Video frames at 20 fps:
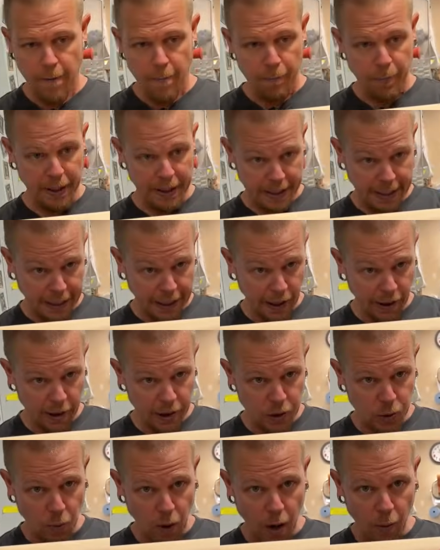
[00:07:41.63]
but here
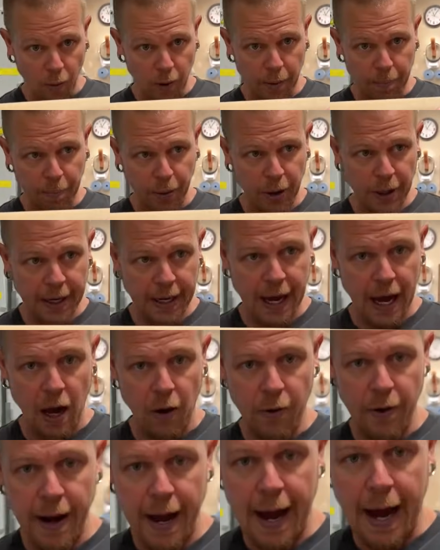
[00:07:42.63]
is what we're putting
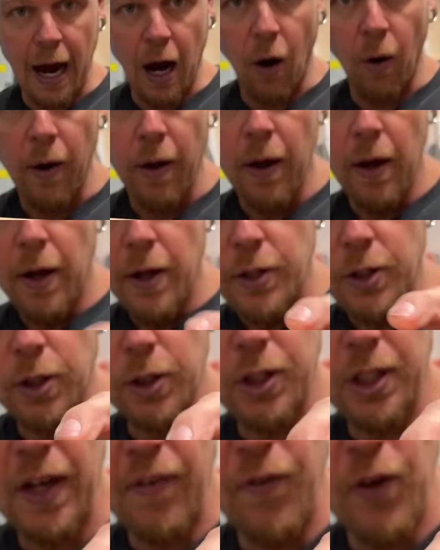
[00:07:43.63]
out now. So
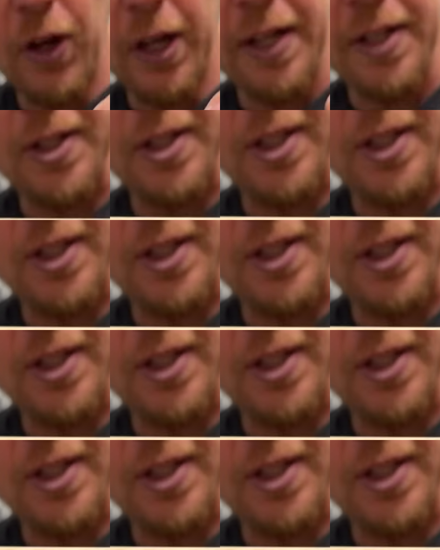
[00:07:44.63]
see if you can